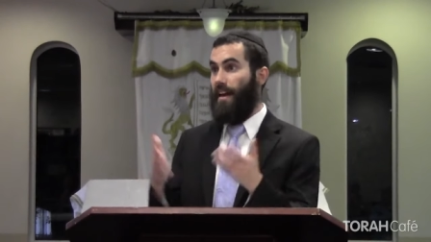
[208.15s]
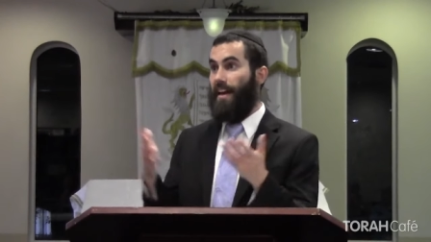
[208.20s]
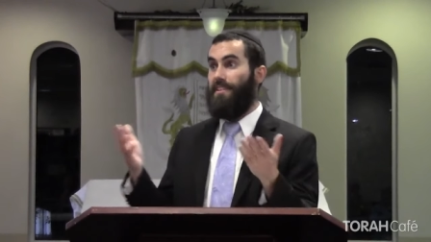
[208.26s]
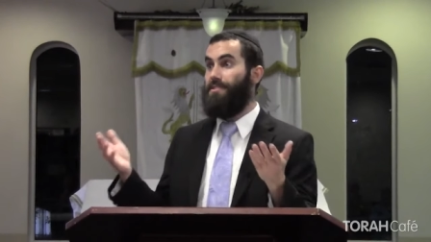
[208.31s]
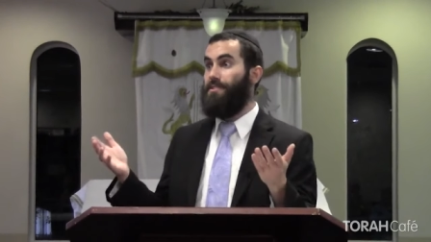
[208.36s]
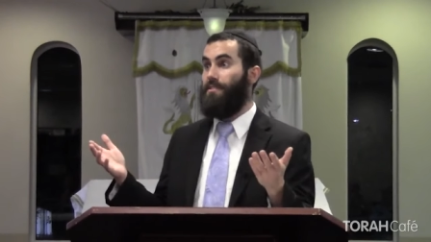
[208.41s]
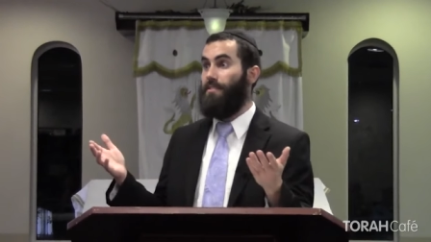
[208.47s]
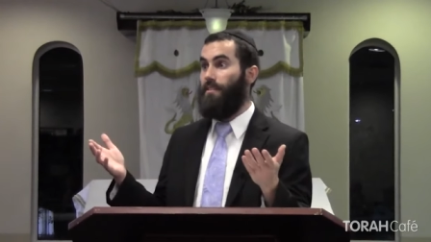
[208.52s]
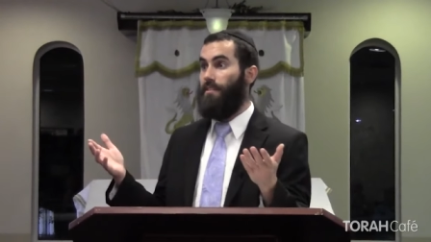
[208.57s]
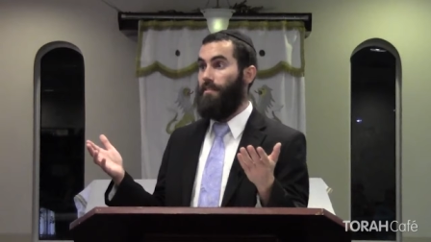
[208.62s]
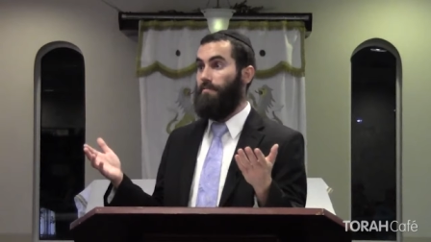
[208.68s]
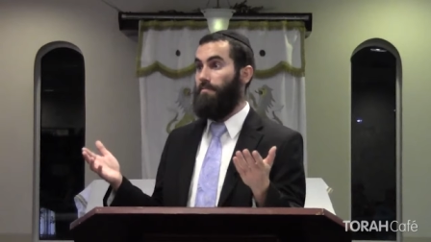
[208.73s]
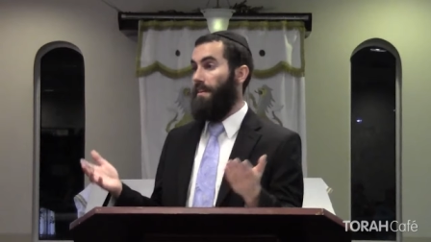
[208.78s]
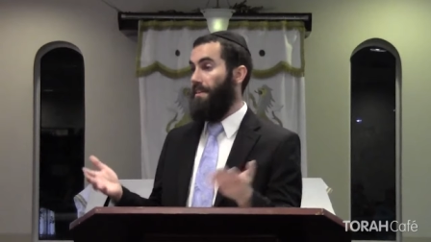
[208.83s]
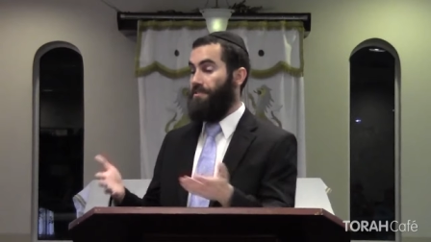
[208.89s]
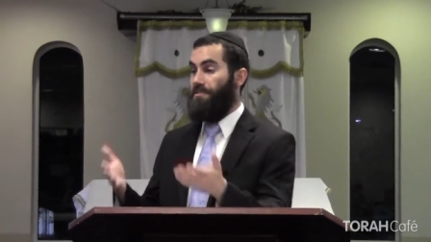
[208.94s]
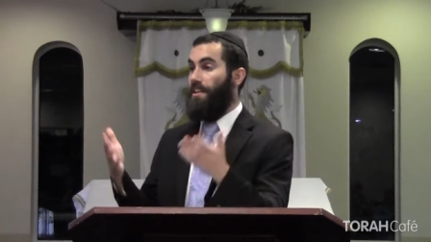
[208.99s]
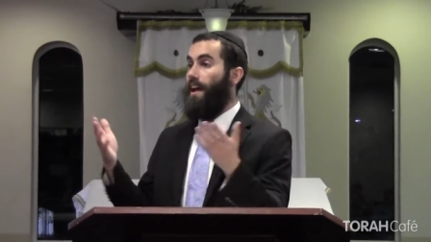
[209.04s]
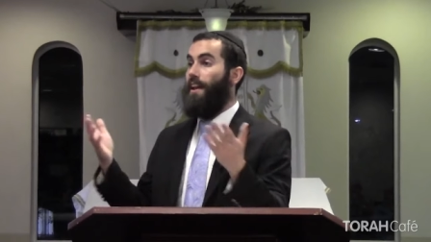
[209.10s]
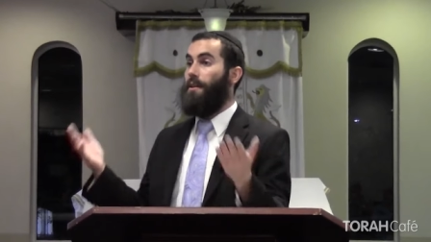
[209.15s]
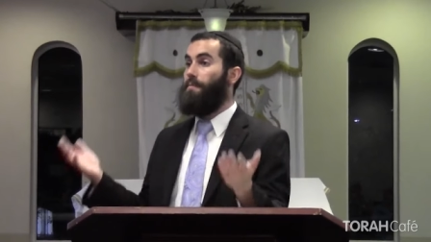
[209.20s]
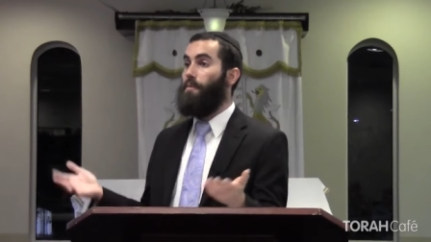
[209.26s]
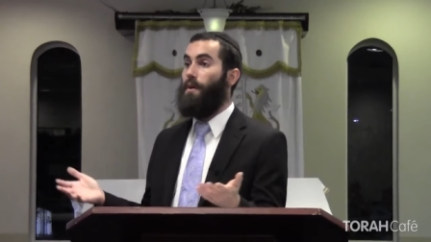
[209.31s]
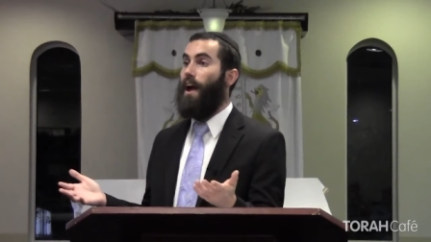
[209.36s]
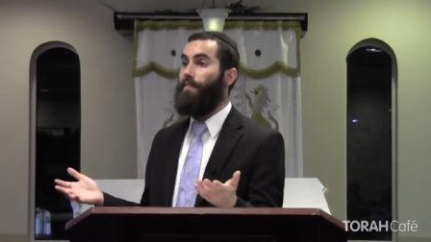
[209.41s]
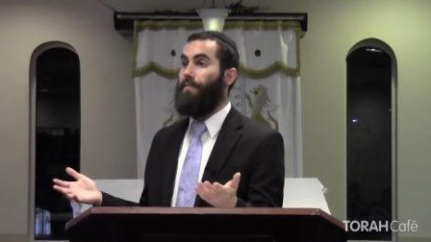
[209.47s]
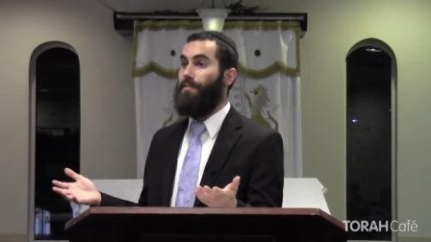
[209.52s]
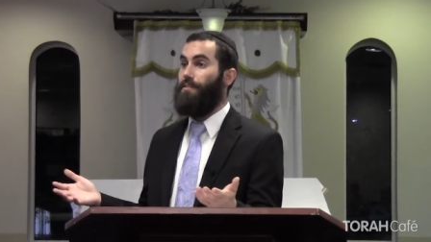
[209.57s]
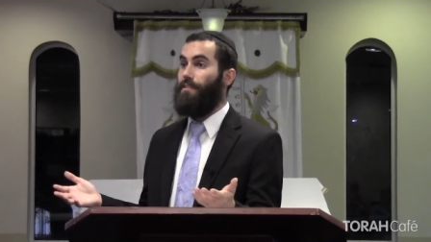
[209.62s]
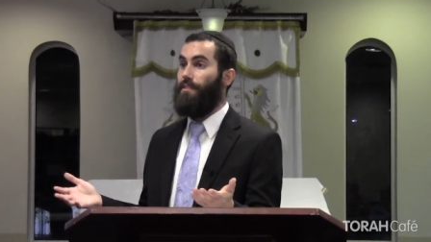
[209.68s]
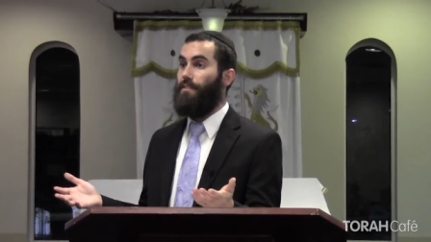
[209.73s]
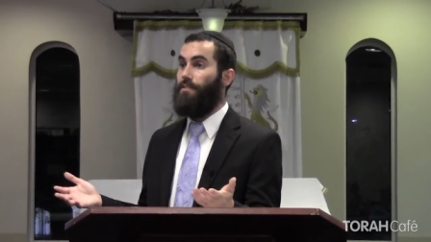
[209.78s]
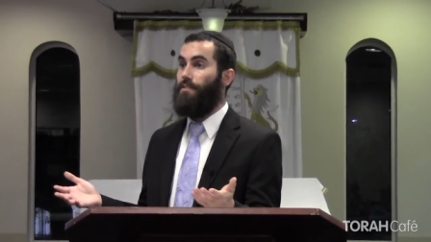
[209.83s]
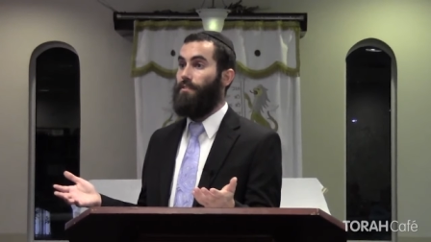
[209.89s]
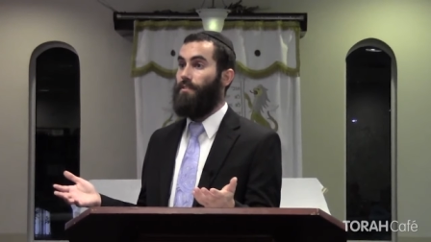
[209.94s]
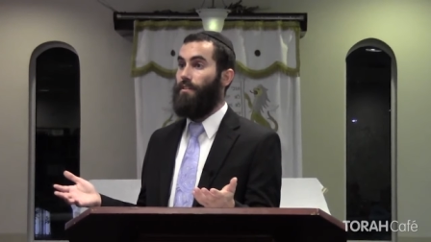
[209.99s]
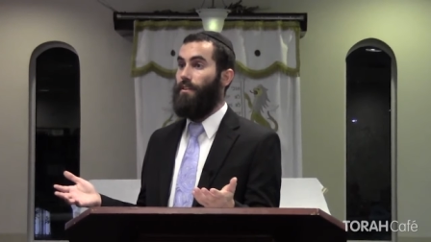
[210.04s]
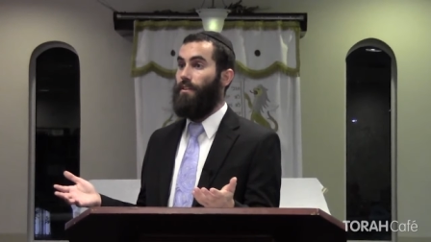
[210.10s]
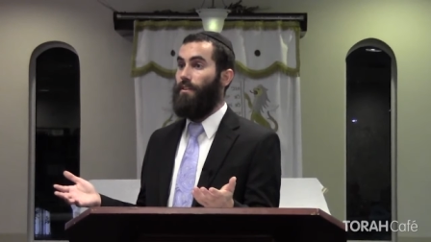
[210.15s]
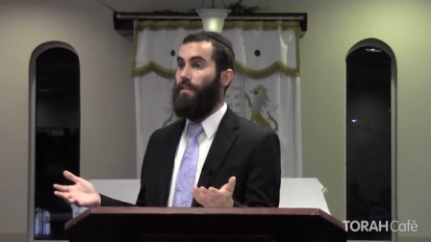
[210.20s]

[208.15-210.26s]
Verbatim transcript: as messianic prophecies.